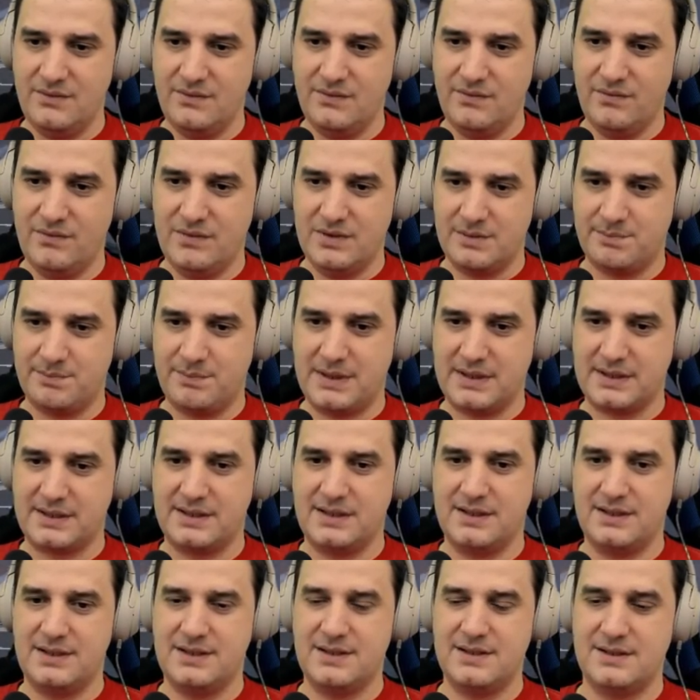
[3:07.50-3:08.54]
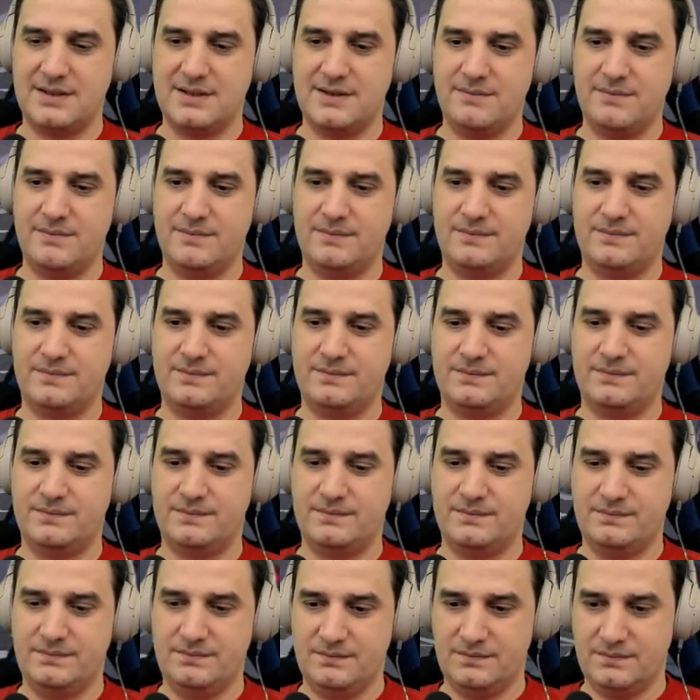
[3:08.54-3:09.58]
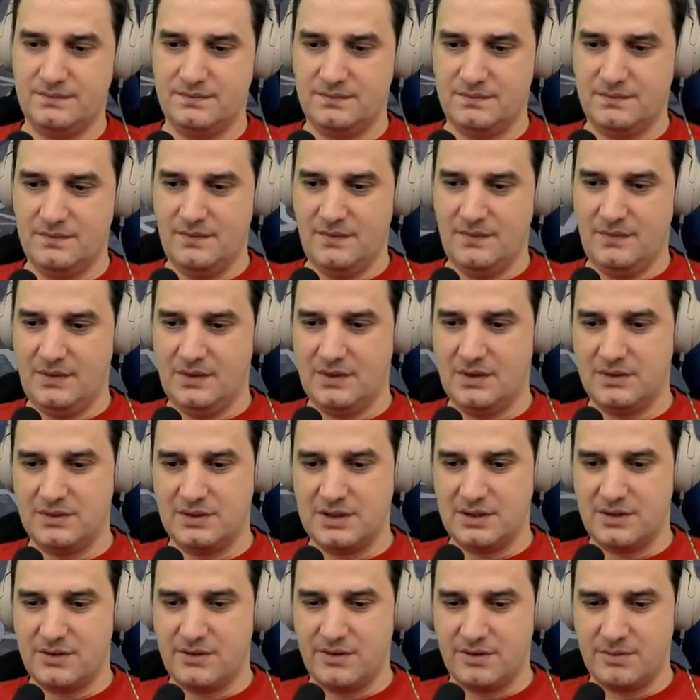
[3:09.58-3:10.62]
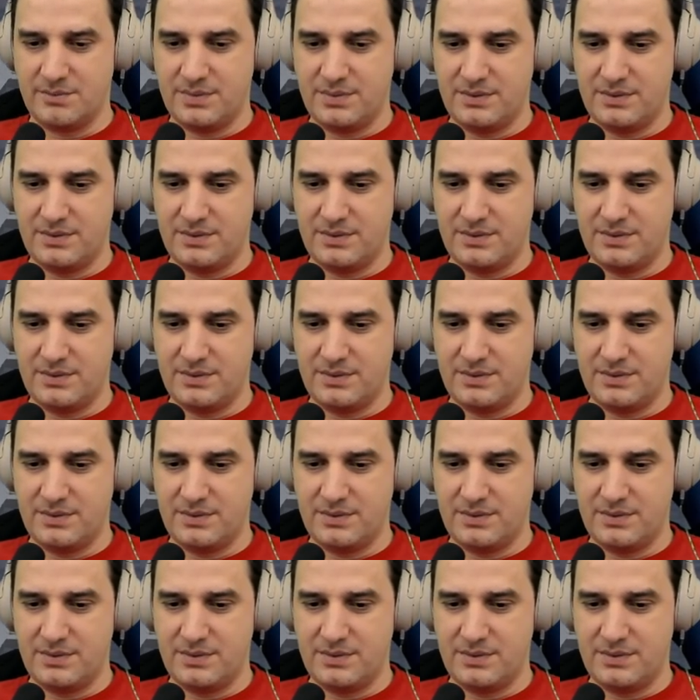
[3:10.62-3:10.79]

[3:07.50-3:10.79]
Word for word: We're parking here, yeah? On the curb.